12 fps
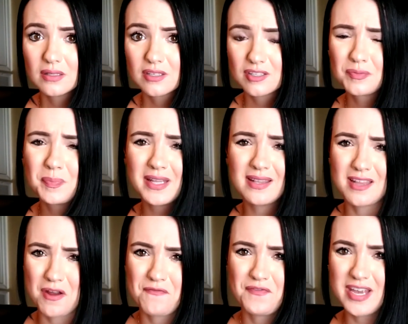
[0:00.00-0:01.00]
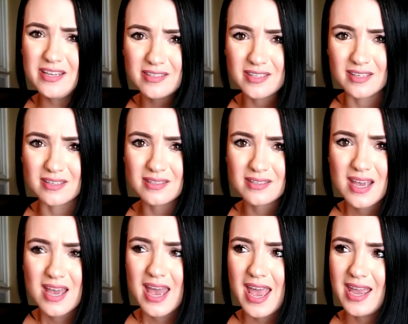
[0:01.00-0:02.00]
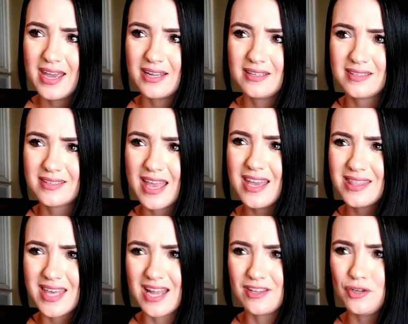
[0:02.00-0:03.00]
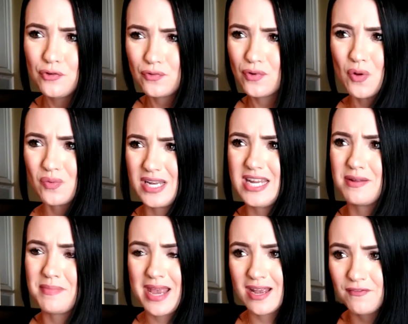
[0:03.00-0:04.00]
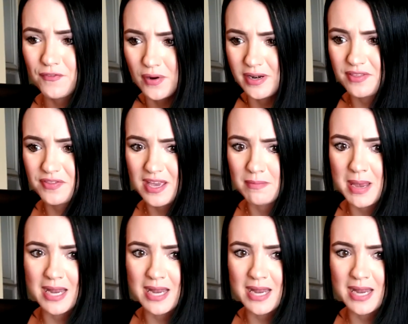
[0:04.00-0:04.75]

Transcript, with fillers: to spit in their faces and say that you don't need a man for anything.